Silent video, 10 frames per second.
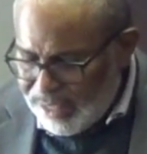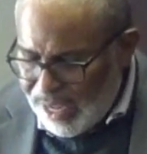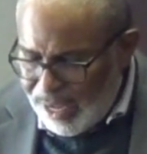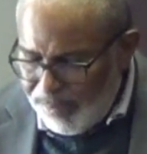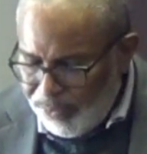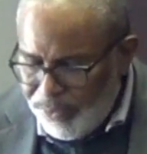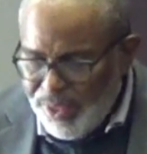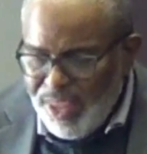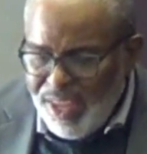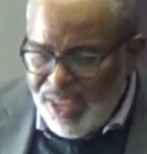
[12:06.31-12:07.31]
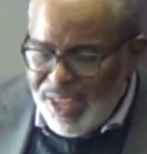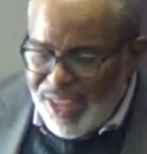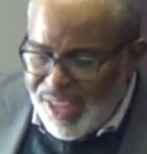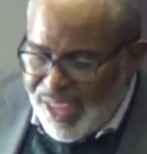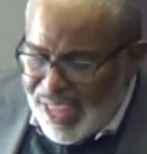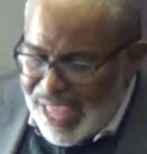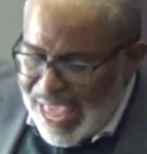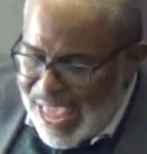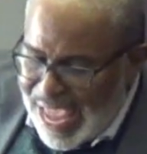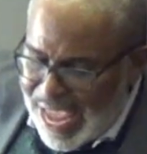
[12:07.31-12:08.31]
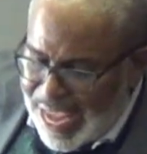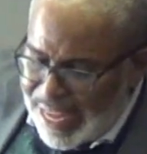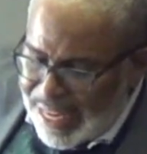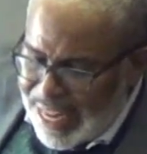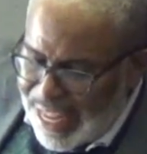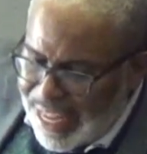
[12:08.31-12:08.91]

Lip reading: up, and